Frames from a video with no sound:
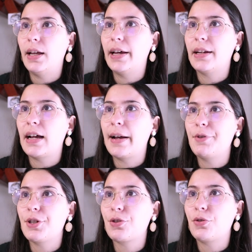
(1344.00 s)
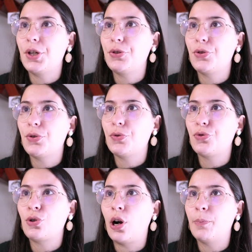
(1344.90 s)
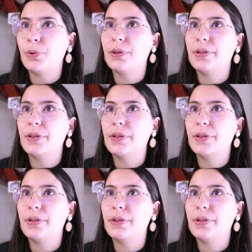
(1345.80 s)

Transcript: and I'm just going to drop